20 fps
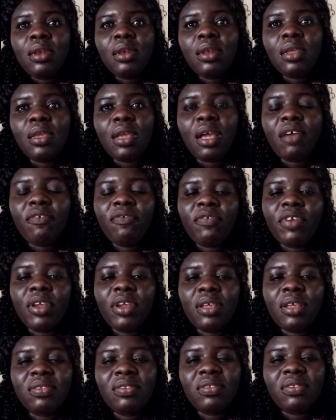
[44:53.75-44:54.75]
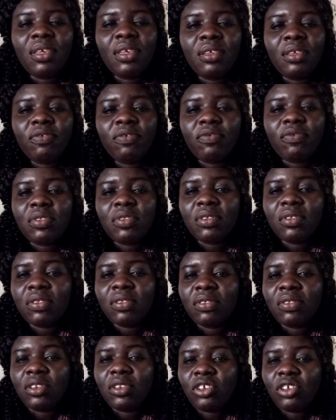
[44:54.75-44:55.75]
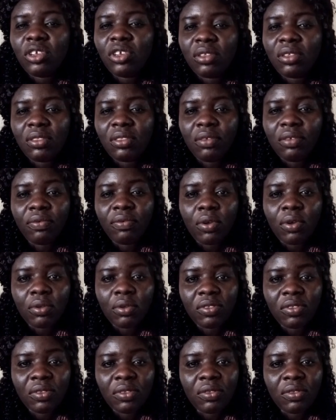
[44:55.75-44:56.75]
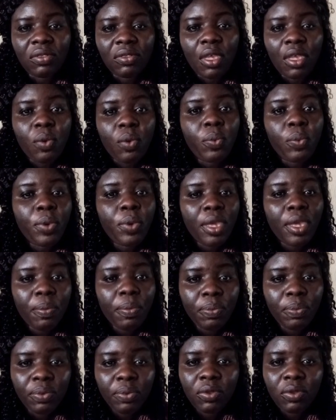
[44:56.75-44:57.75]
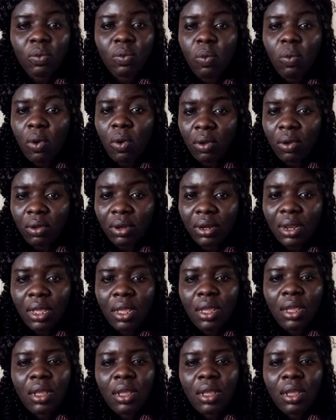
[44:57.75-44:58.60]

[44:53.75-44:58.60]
The African Science Frontiers Initiative courses equips one